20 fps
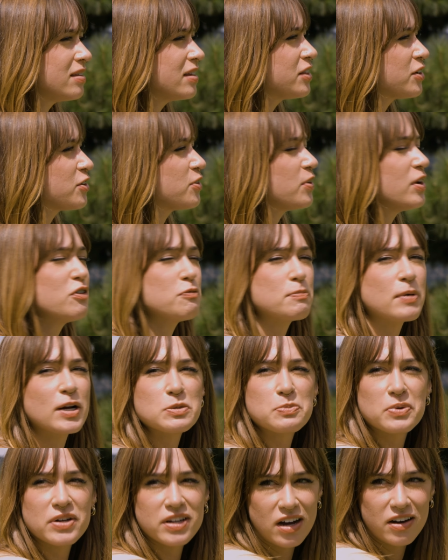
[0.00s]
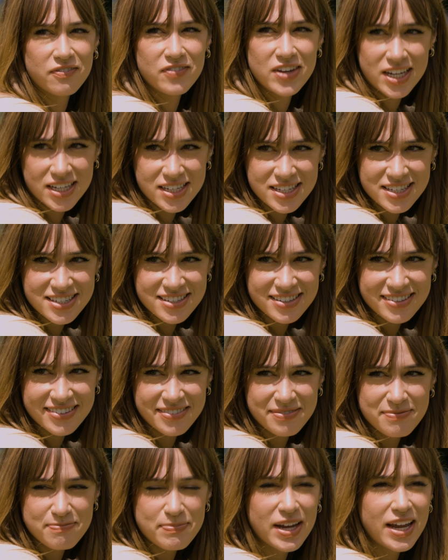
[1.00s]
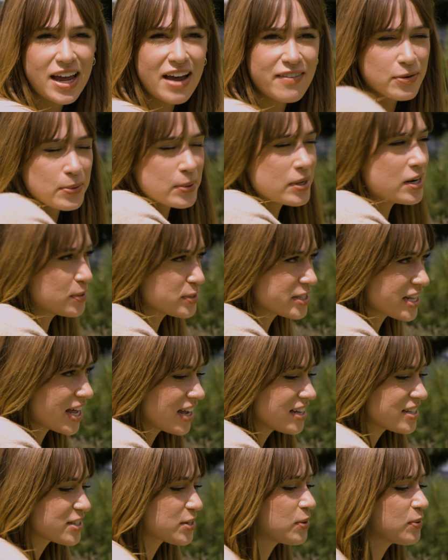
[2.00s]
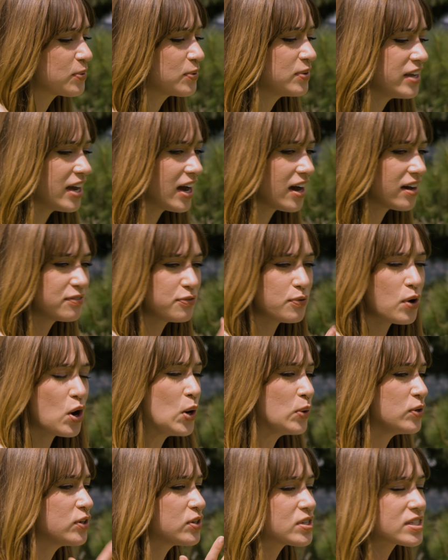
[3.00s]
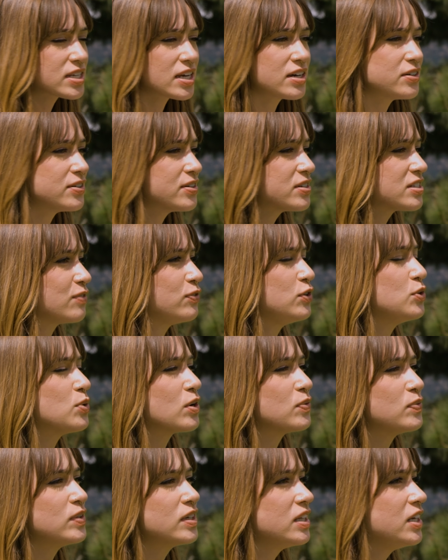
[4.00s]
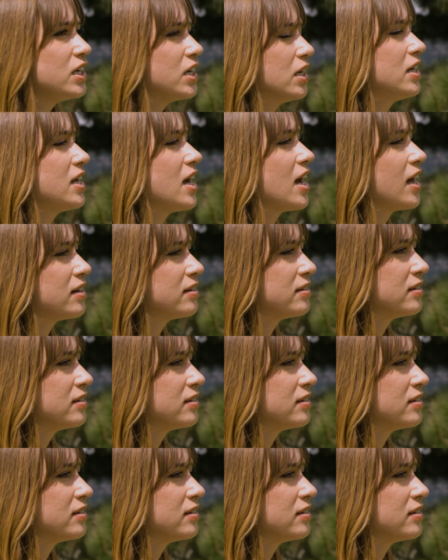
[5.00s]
think the creative part's pretty obvious, but everyone knows that. So yeah, hone your skills. If you are really good at